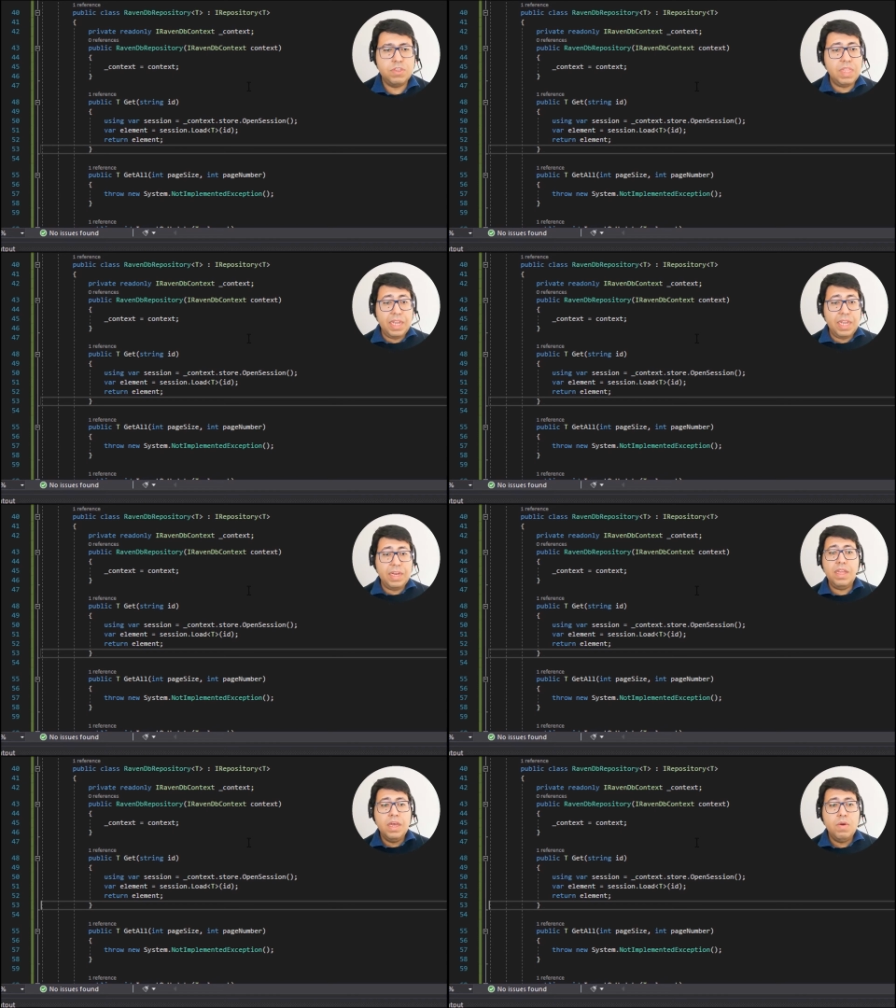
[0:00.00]
So
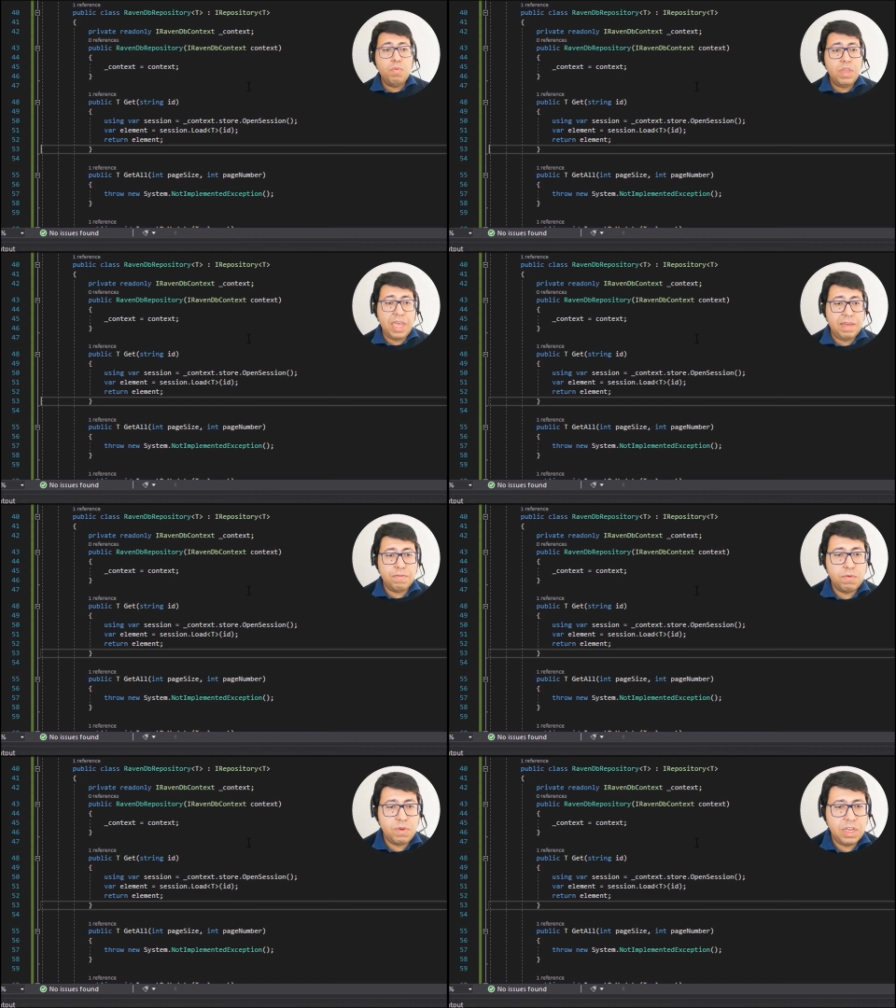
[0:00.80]
then we
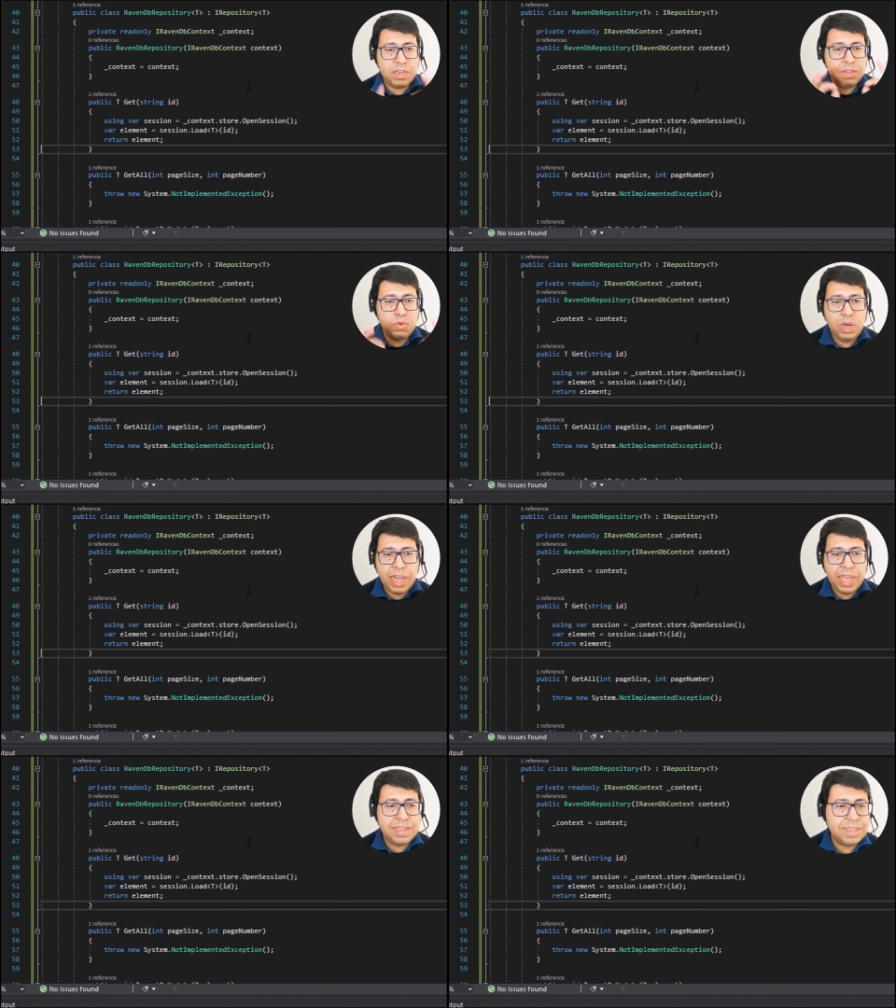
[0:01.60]
have created three
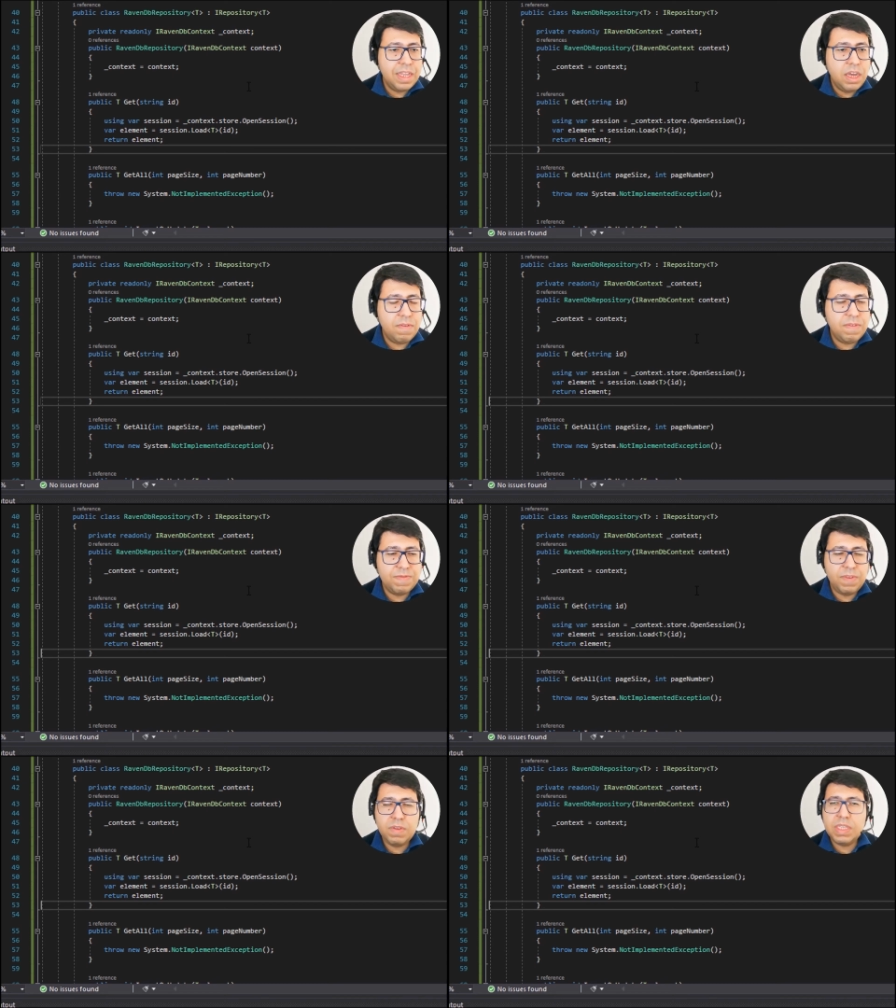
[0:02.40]
lines of a
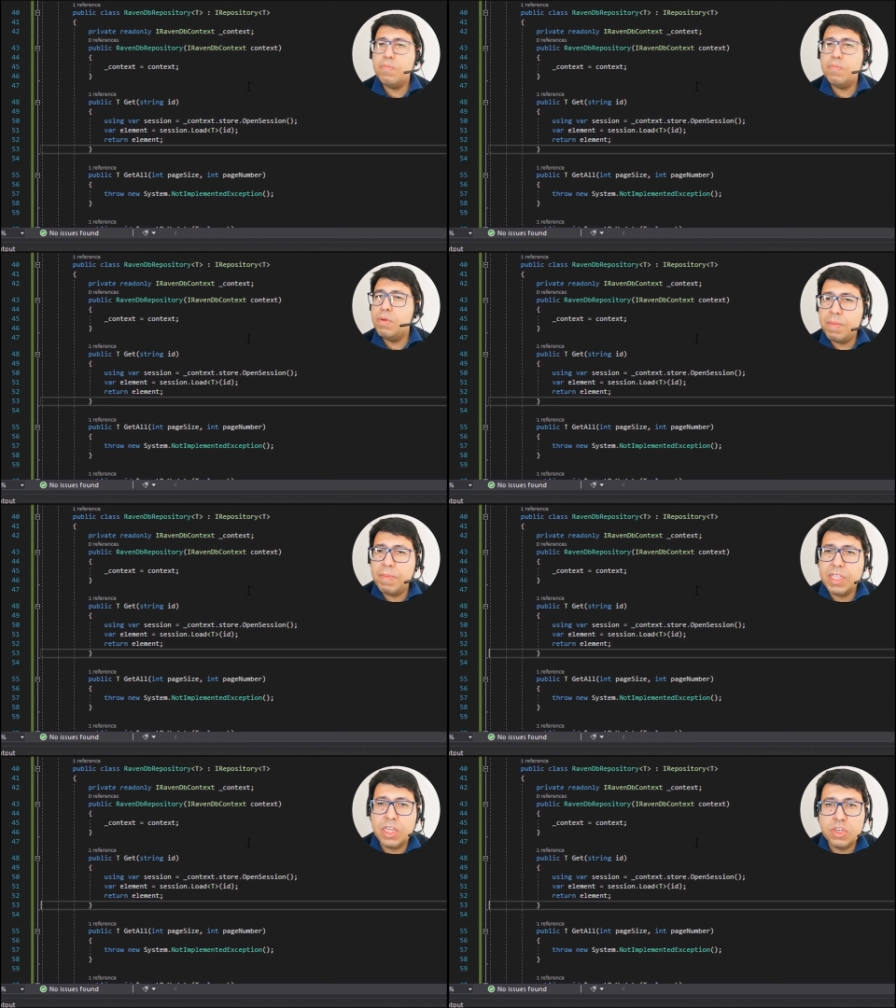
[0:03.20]
very simple
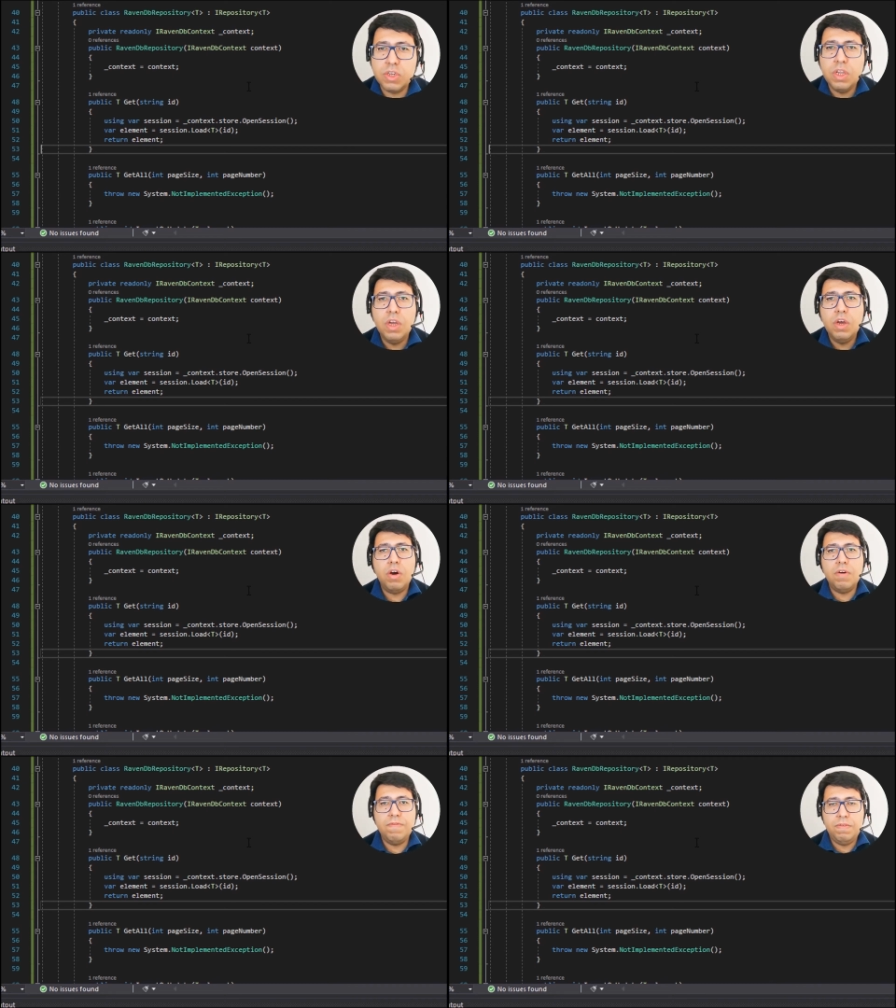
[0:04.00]
implementation
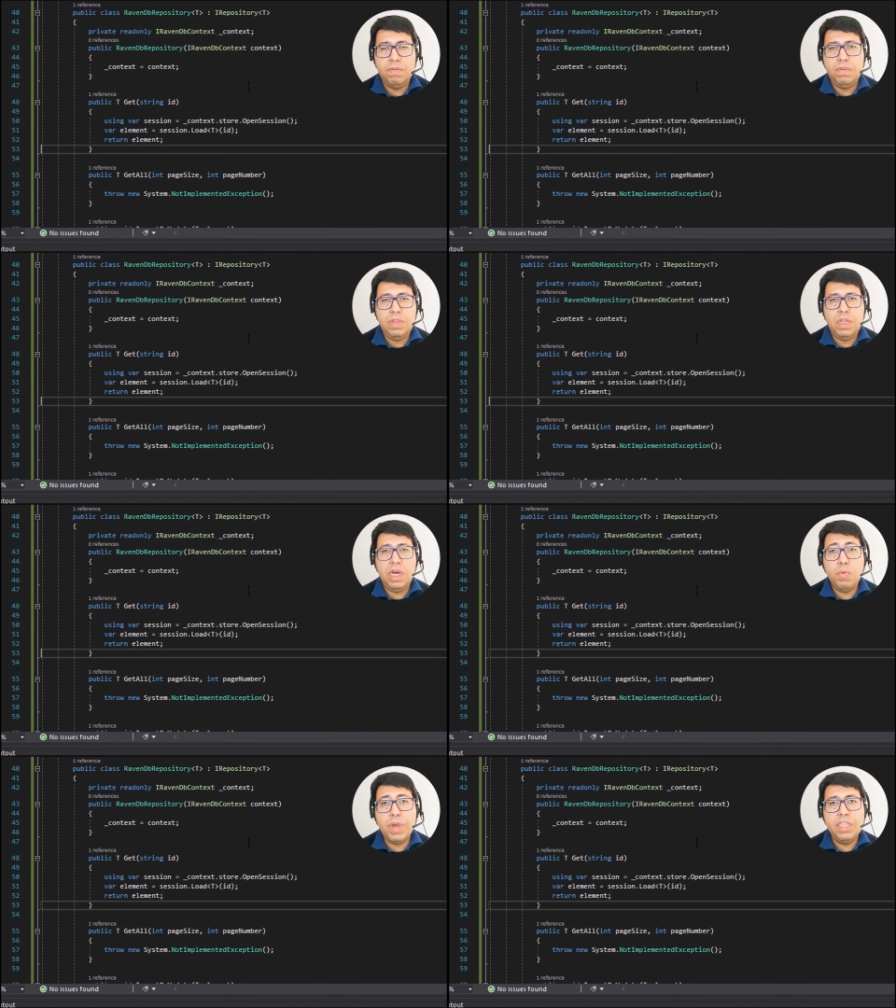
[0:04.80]
of
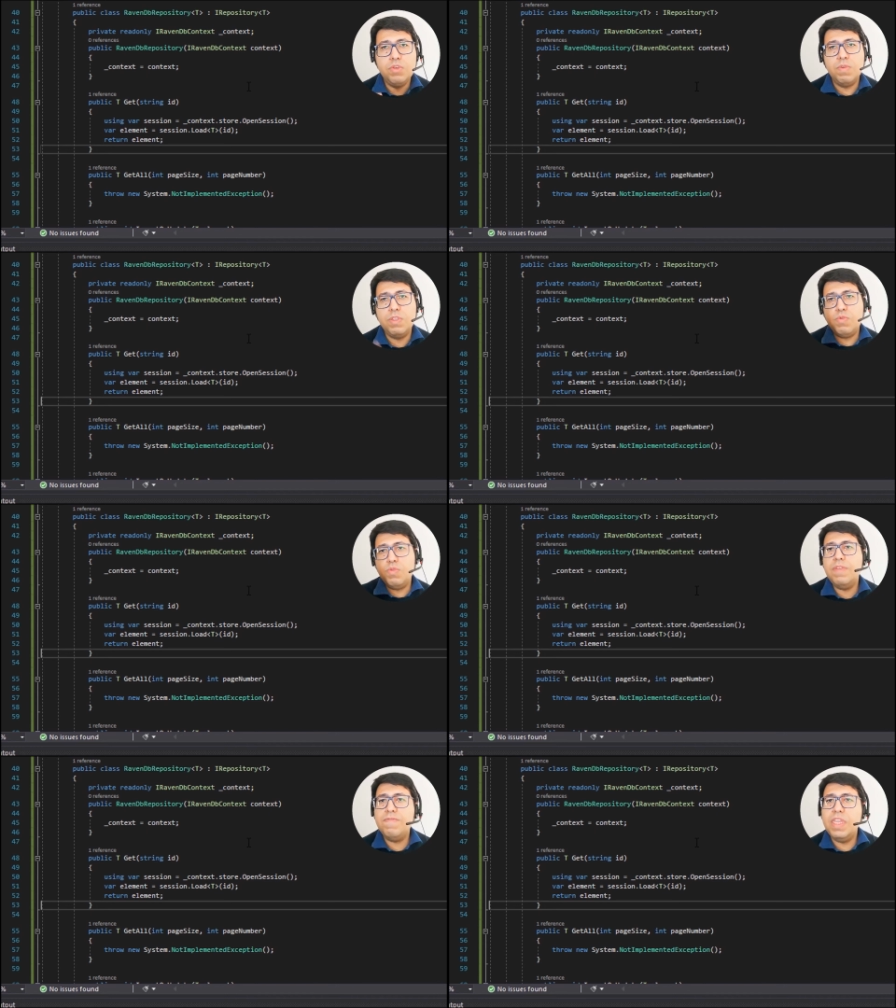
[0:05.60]
a way to
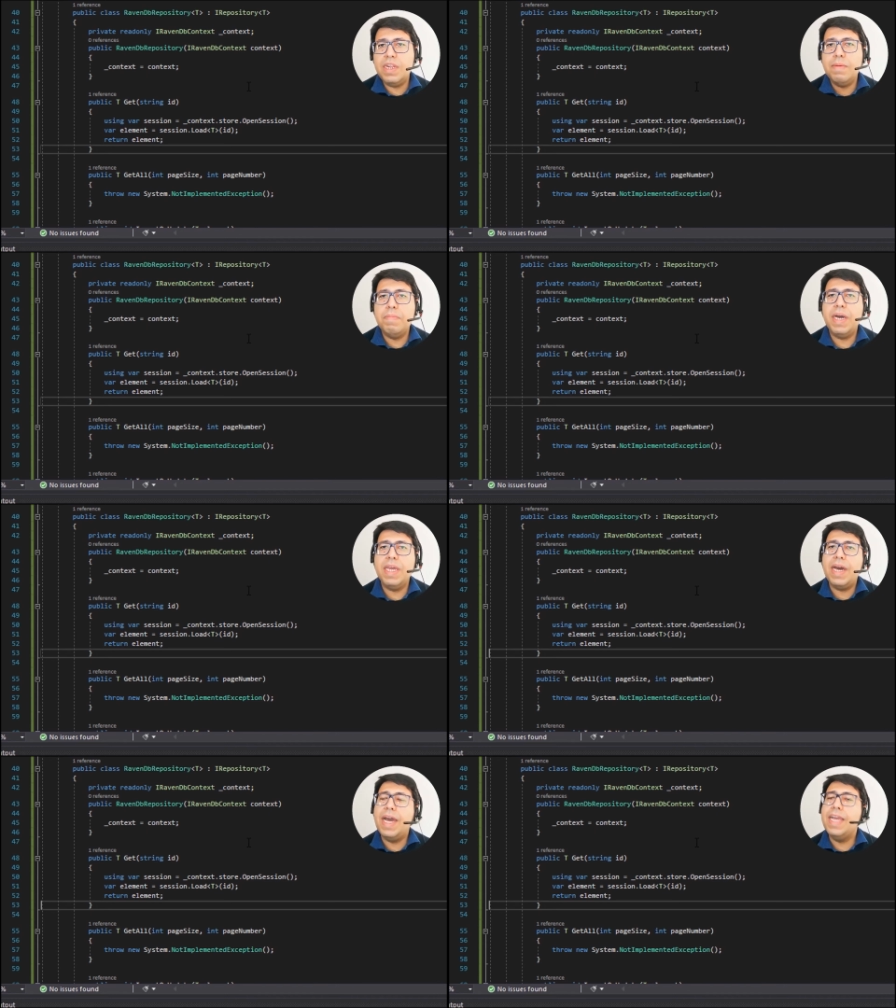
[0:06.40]
retrieve data
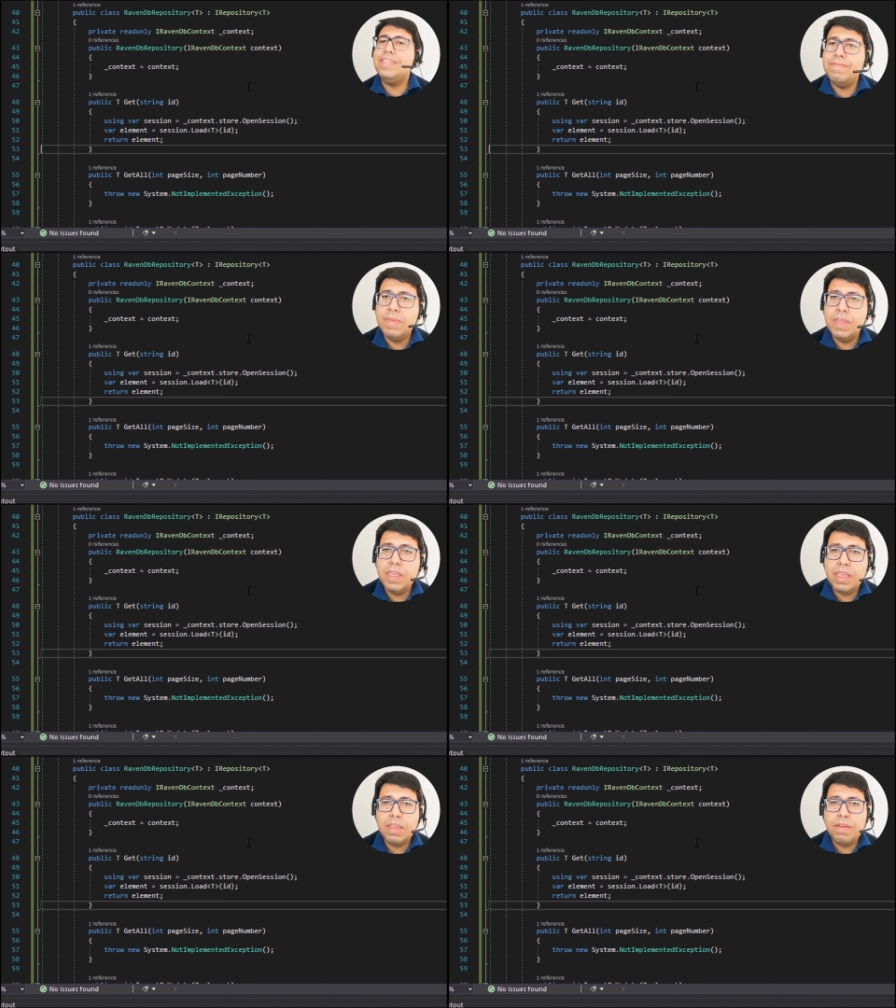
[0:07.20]
by ID
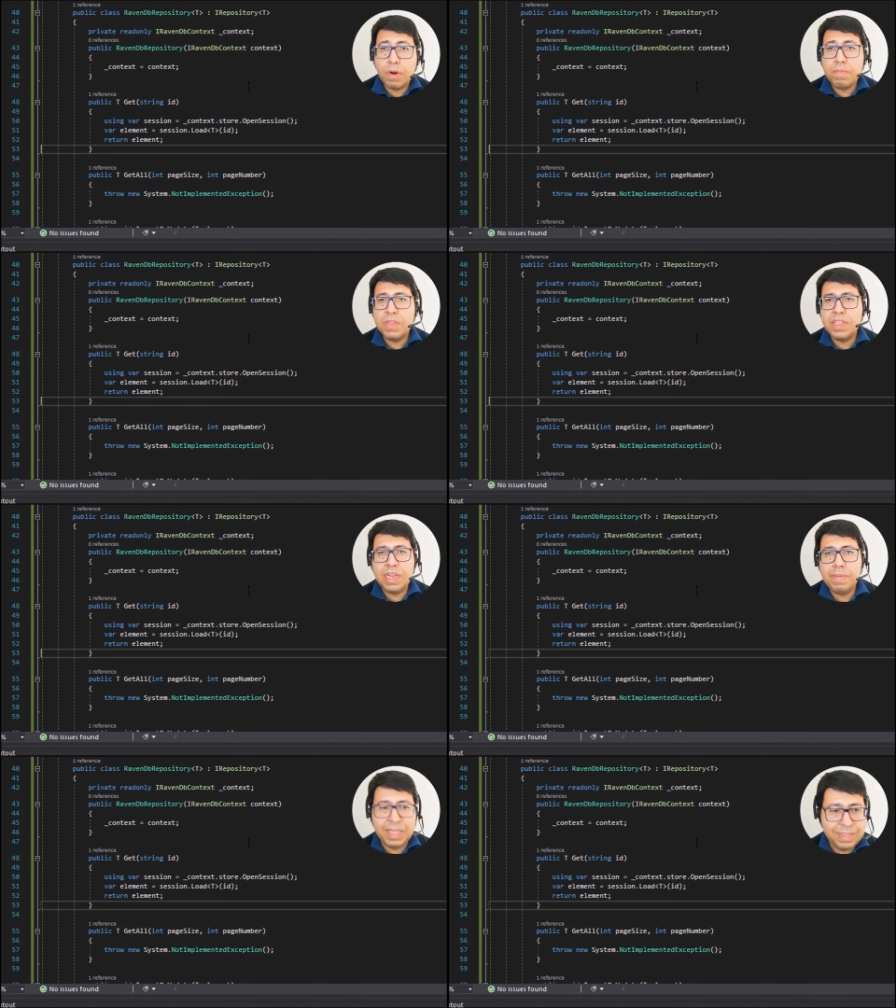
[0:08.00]
from the
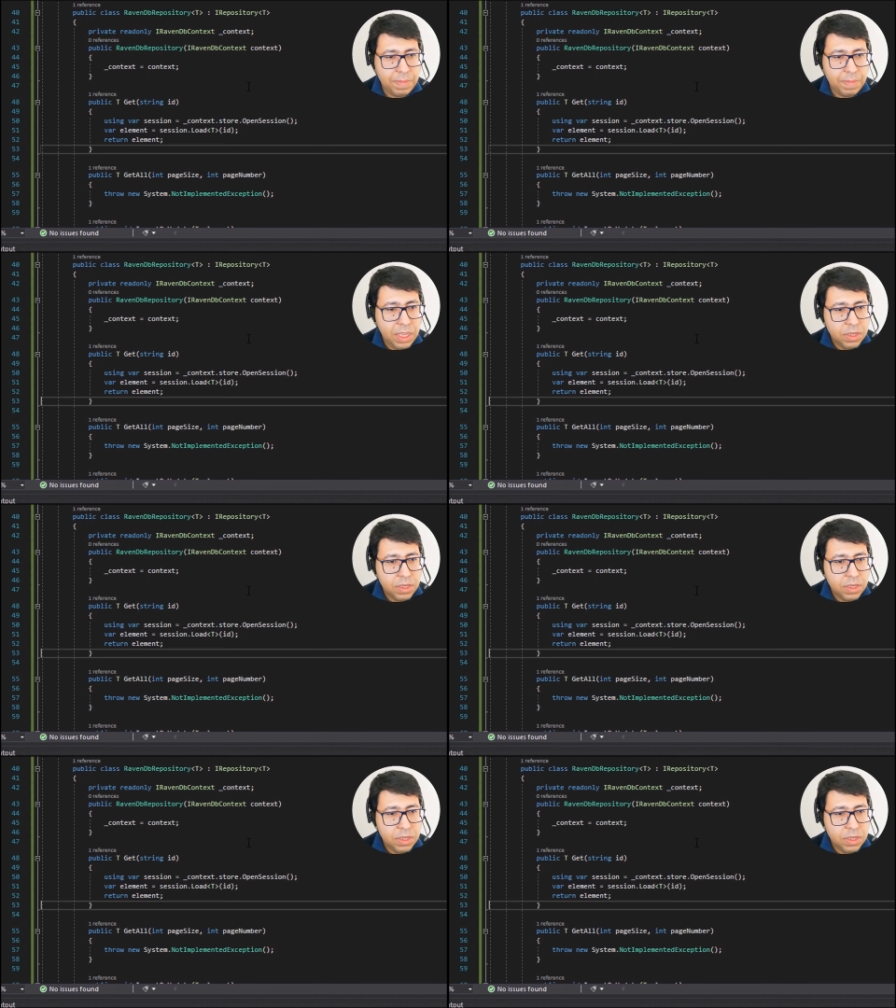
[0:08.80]
database.